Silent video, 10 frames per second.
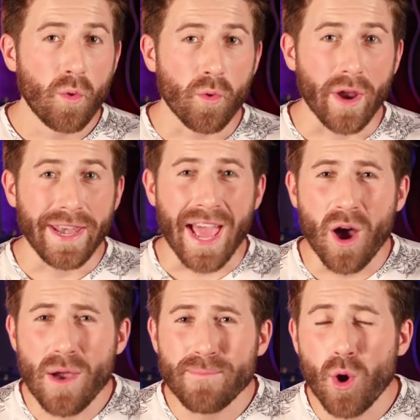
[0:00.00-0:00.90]
Right
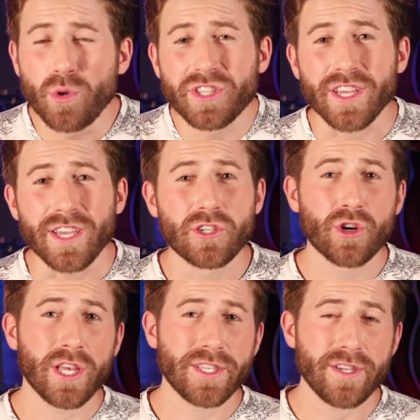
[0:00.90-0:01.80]
now, I'm most
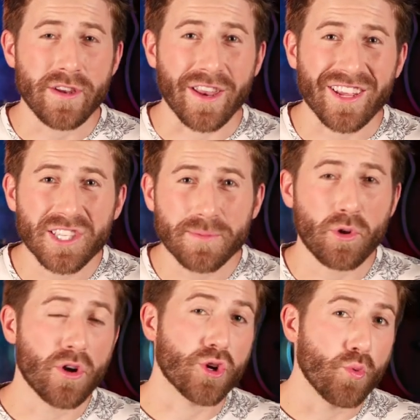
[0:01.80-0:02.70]
interested in
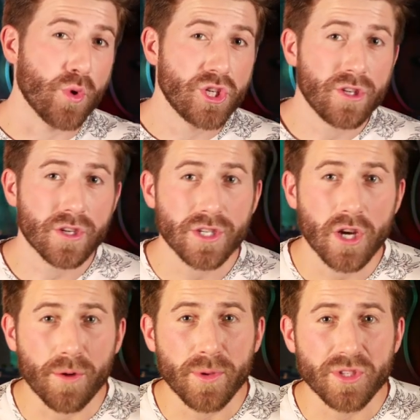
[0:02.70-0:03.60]
exploring original
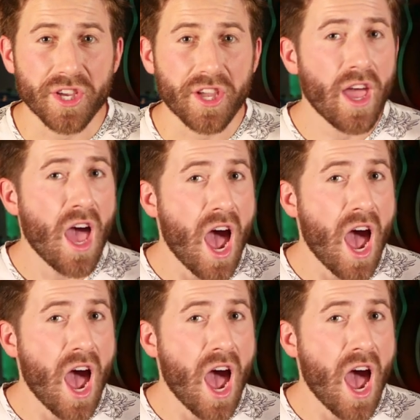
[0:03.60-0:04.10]
guitar music.